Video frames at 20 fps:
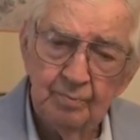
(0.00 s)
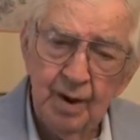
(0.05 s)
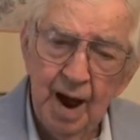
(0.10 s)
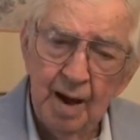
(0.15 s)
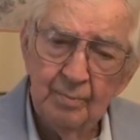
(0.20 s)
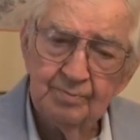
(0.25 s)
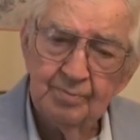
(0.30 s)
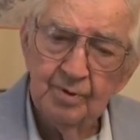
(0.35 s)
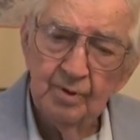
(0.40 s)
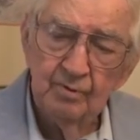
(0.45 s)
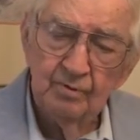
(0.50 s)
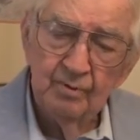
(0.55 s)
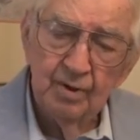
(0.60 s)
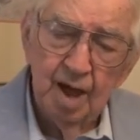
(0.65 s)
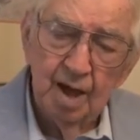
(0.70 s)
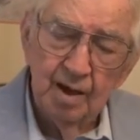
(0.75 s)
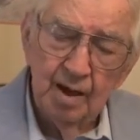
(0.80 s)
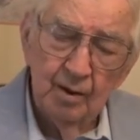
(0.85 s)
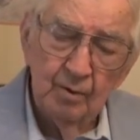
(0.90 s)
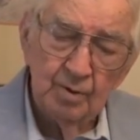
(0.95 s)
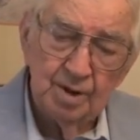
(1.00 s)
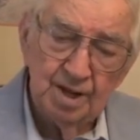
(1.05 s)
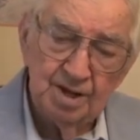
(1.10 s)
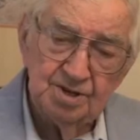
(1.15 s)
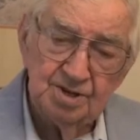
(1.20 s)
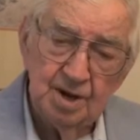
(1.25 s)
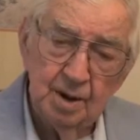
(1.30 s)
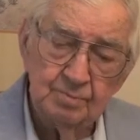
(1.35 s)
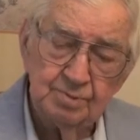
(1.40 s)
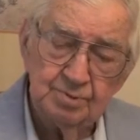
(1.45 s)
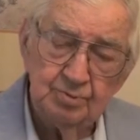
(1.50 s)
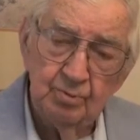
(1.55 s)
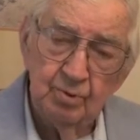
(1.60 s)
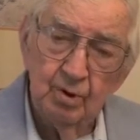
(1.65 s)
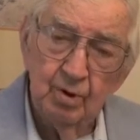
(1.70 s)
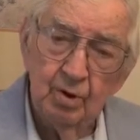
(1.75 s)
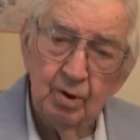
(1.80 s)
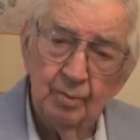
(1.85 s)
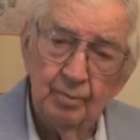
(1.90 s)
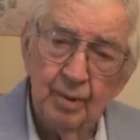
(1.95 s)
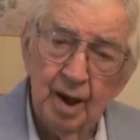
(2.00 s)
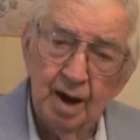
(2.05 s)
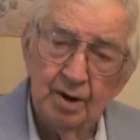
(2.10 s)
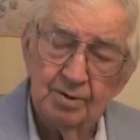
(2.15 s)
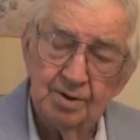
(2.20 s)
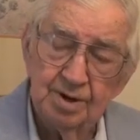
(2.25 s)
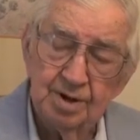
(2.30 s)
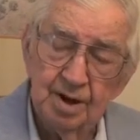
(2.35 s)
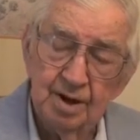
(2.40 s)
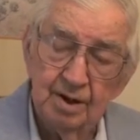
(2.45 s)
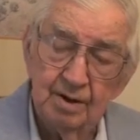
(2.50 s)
popped over. Oh, and the jumps were all about